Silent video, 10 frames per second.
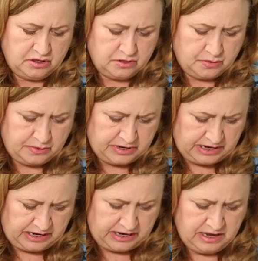
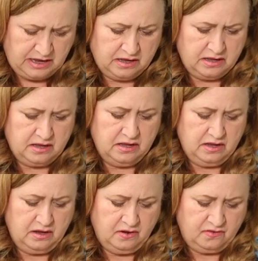3,
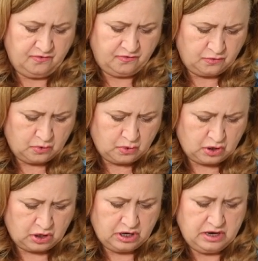
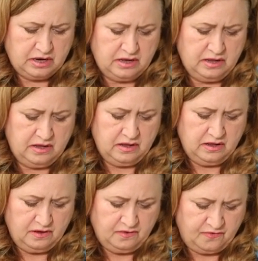4,
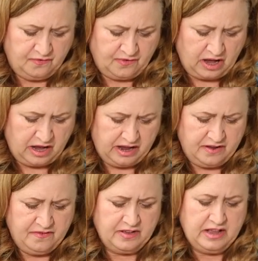
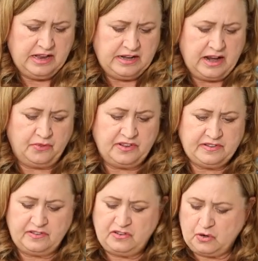5. Now
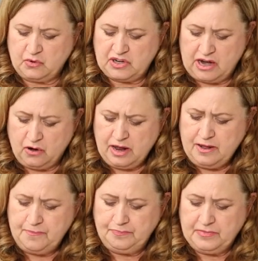this is
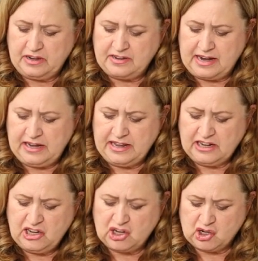doTerra Daily
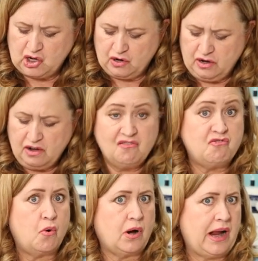Conditioner
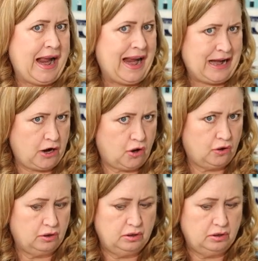for hair,